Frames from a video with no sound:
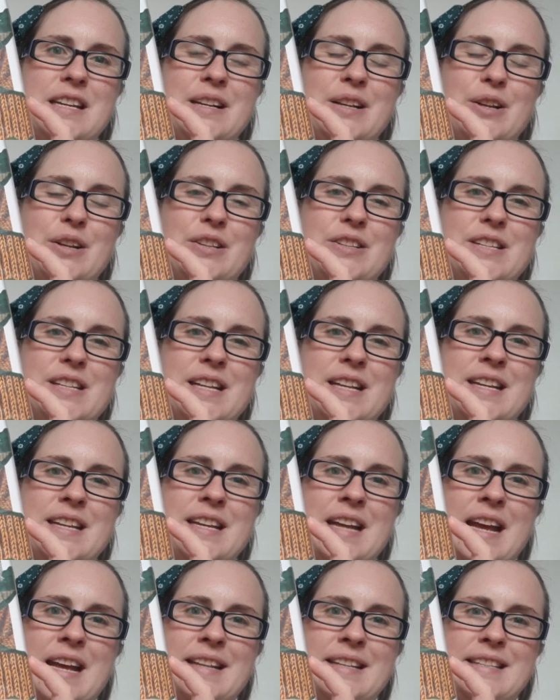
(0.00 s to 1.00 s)
looks at the
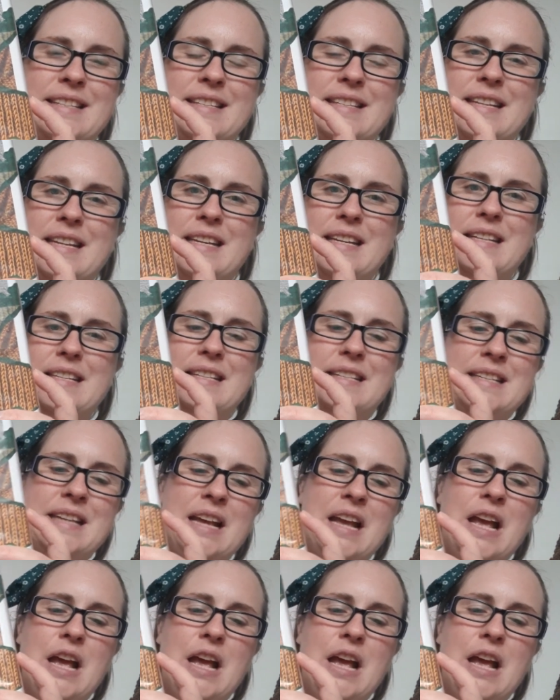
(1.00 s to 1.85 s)
Ganses.